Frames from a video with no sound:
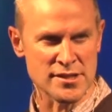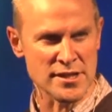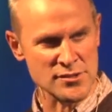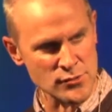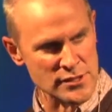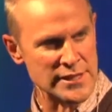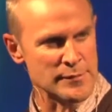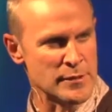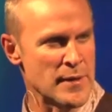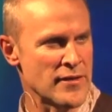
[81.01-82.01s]
And I talked a little
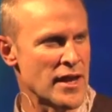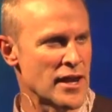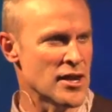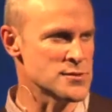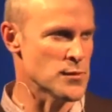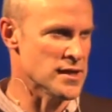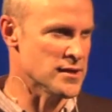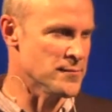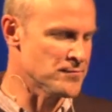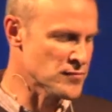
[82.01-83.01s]
bit about that last week.
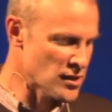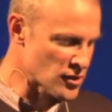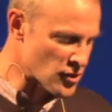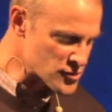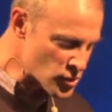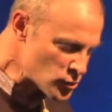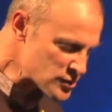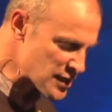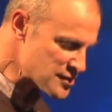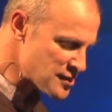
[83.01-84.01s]
God's called
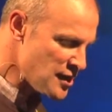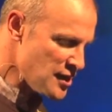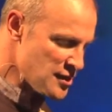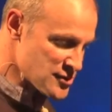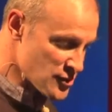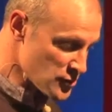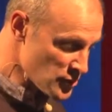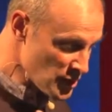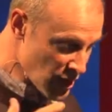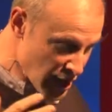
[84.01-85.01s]
us to
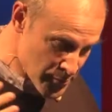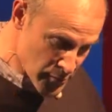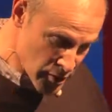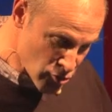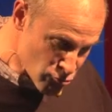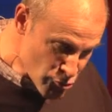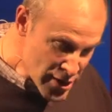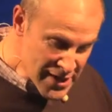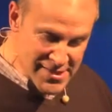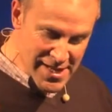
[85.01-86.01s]

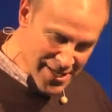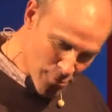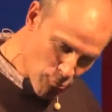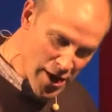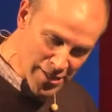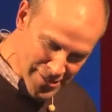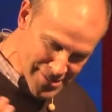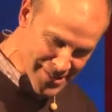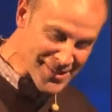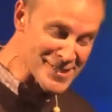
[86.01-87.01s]
redig wells
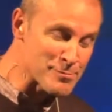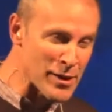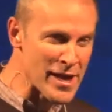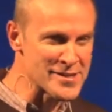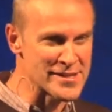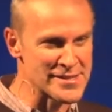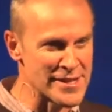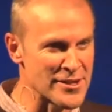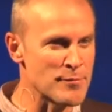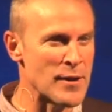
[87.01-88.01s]
in this place and in
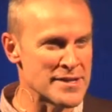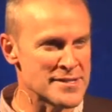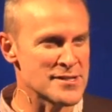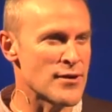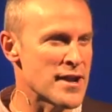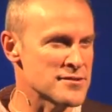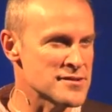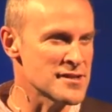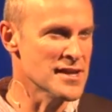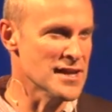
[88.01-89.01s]
other places
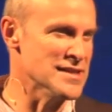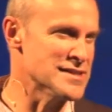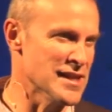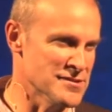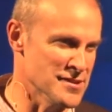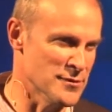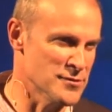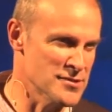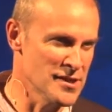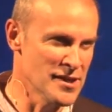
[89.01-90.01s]
around East London.
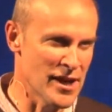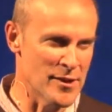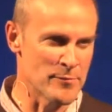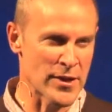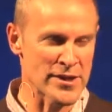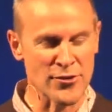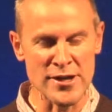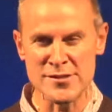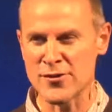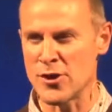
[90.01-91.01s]
And by the
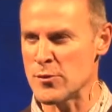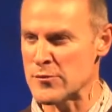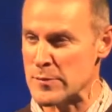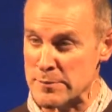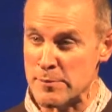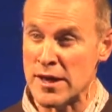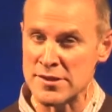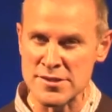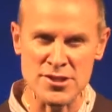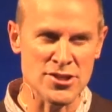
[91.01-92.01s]
grace of God, we've been
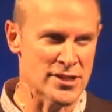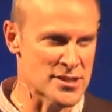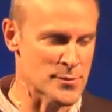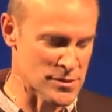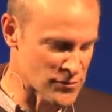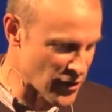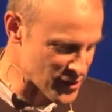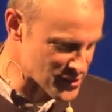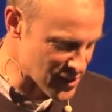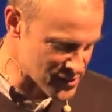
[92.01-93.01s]
planting churches, which is very
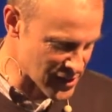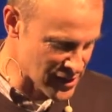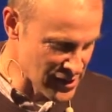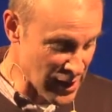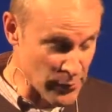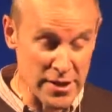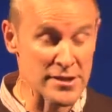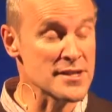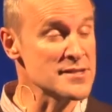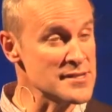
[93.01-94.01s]
exciting. And we're going to
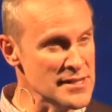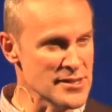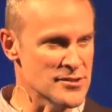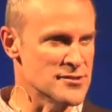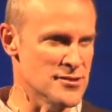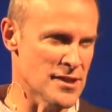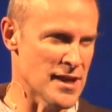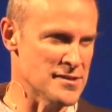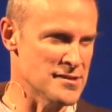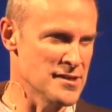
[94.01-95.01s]
continue to do
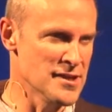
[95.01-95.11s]
that.